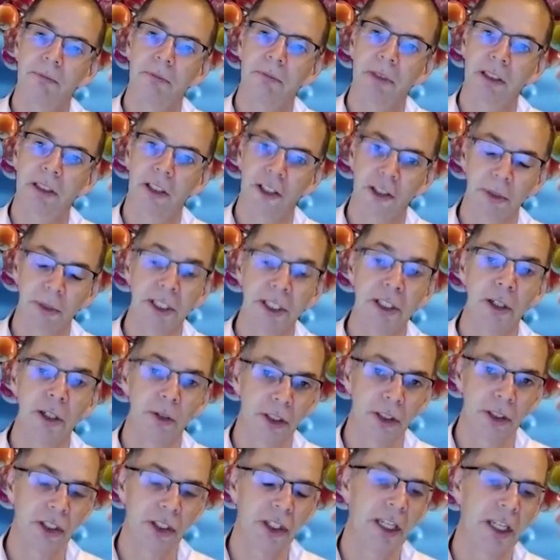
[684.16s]
because we know
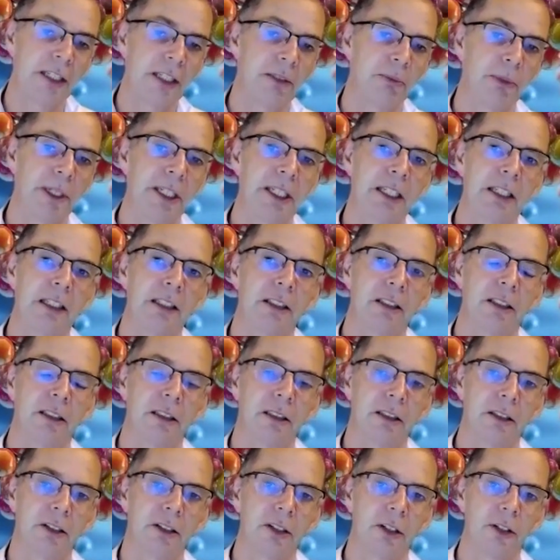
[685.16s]
the gene, we
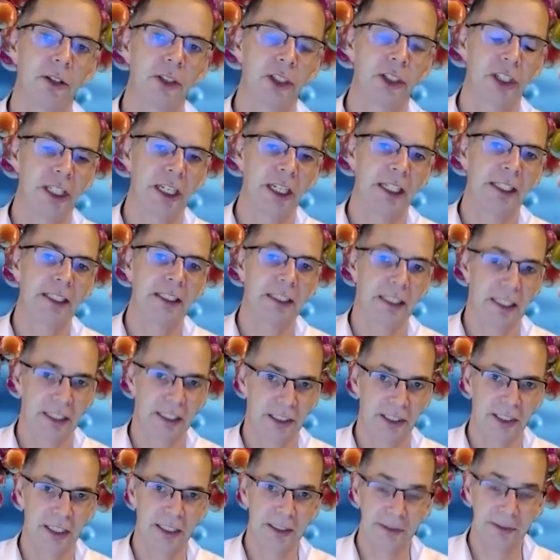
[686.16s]
can do genetic
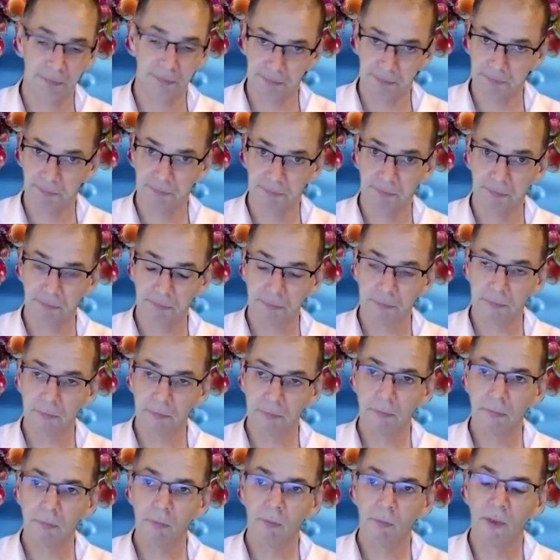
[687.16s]
testing.
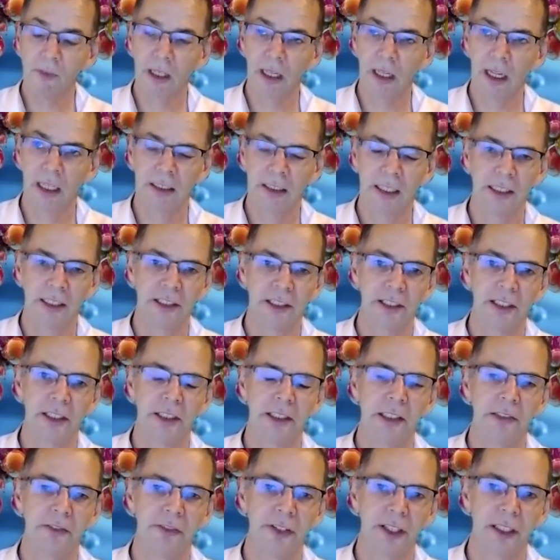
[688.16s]
And that's the
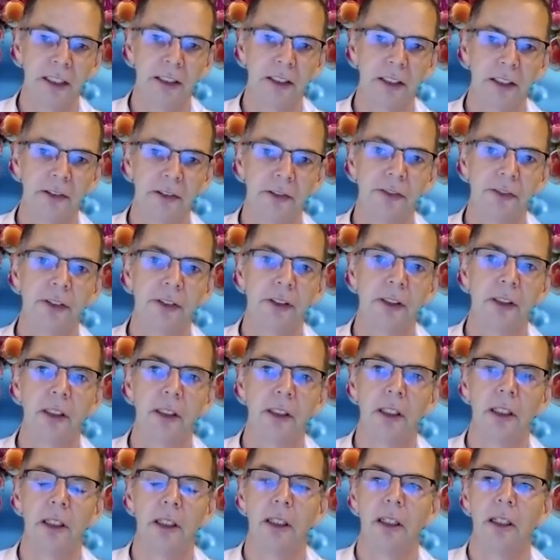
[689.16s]
definitive
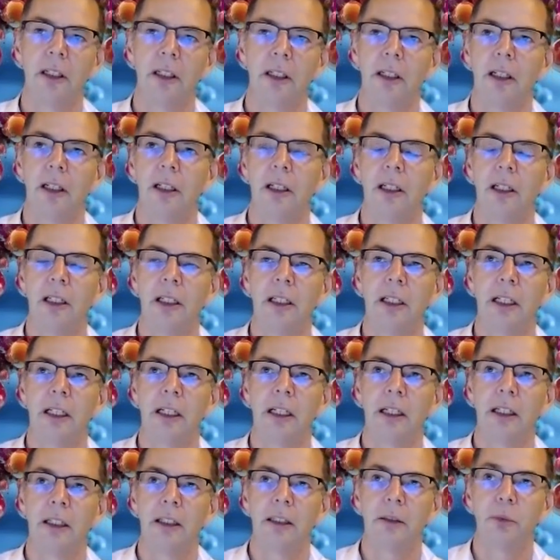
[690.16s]

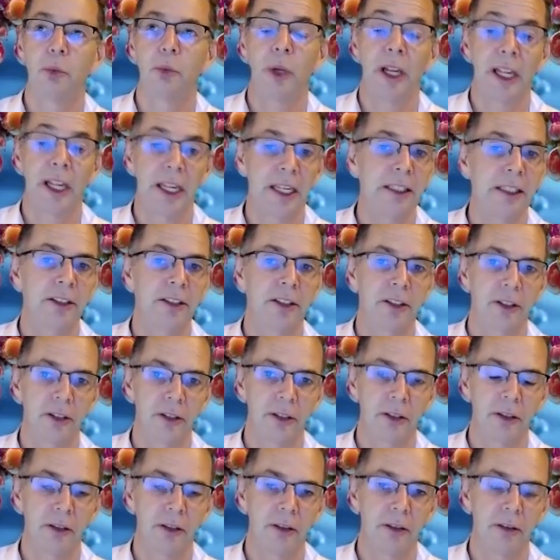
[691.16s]
way
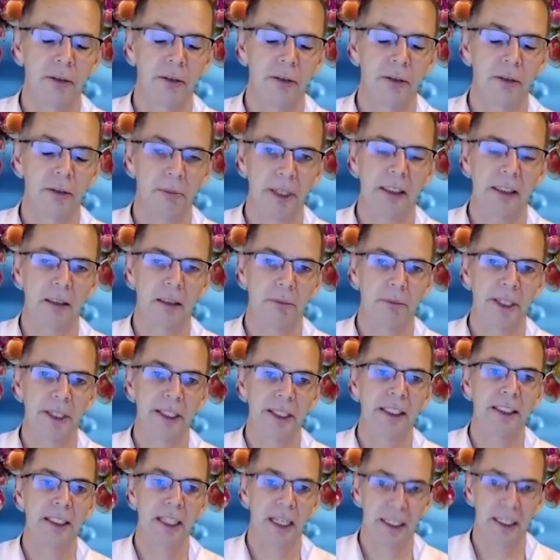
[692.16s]
to
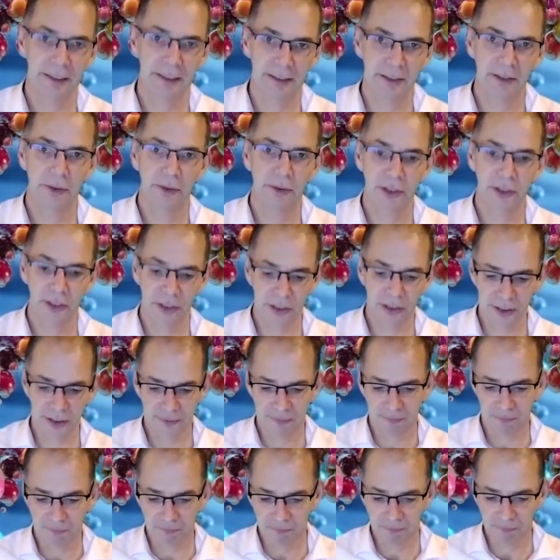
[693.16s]
make a diagnosis.
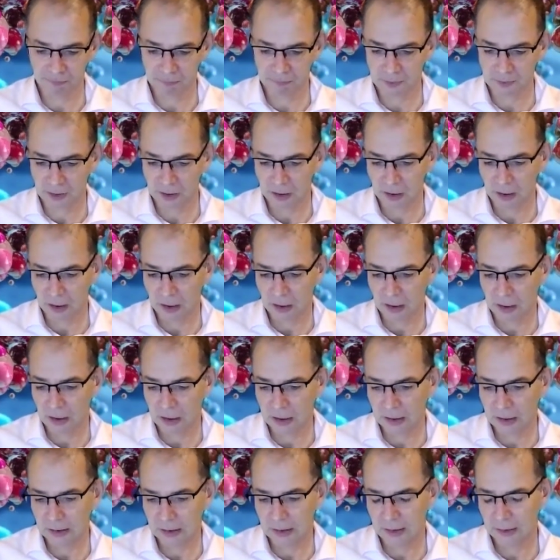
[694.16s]

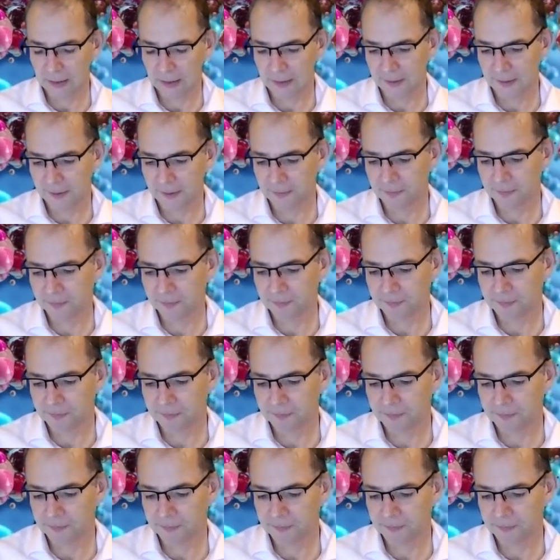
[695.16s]
And